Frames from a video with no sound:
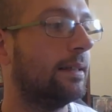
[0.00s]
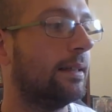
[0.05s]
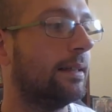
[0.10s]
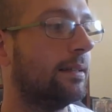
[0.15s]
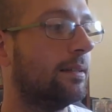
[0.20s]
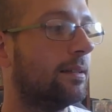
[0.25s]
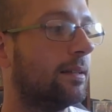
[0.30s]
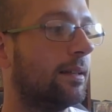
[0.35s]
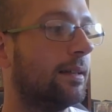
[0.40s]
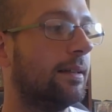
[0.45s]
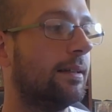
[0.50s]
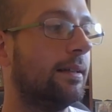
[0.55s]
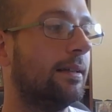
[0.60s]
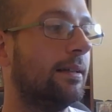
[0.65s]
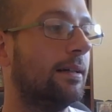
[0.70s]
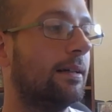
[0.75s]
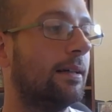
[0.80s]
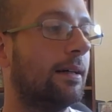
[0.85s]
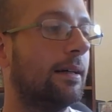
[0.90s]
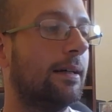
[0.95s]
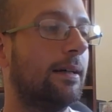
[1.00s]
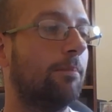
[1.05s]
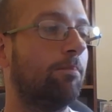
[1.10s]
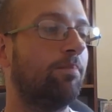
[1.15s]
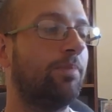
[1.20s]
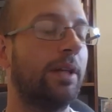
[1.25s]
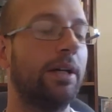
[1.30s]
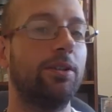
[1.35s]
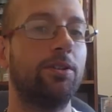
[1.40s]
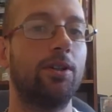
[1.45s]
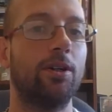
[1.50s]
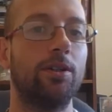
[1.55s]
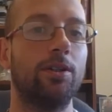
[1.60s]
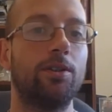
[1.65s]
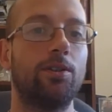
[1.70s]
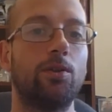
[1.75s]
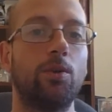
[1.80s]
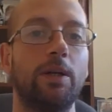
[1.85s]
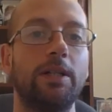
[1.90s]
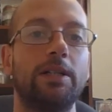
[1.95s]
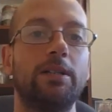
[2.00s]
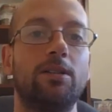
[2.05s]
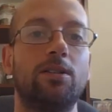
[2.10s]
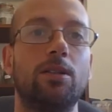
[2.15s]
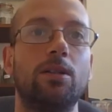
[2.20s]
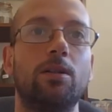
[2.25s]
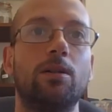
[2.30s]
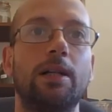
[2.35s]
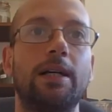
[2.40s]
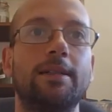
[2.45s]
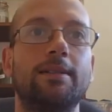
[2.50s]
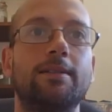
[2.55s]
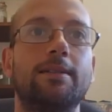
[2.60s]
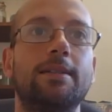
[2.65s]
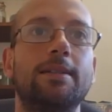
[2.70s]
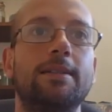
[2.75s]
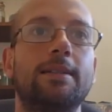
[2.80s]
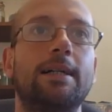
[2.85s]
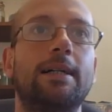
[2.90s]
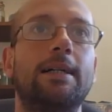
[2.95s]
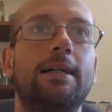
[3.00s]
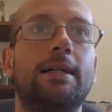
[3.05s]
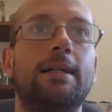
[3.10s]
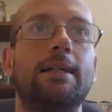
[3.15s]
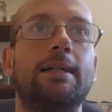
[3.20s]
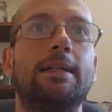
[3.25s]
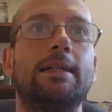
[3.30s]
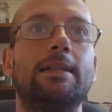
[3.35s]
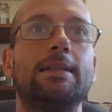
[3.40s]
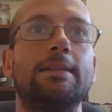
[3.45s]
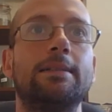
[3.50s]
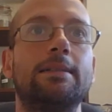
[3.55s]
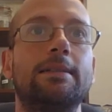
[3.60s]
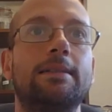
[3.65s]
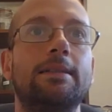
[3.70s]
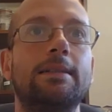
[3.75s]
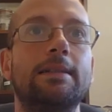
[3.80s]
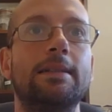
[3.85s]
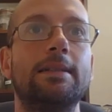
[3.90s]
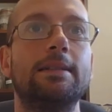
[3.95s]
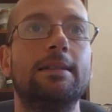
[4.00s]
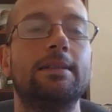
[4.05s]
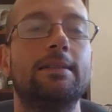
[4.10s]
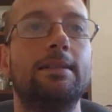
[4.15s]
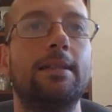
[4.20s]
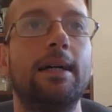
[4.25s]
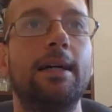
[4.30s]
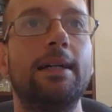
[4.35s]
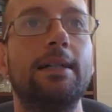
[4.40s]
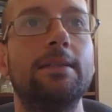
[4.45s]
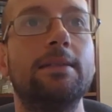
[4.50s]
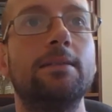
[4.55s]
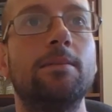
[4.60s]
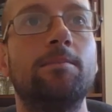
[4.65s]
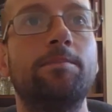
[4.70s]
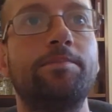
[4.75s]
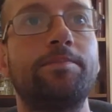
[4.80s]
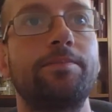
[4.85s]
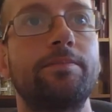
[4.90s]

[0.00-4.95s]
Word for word: into the it's got 22 letters and 10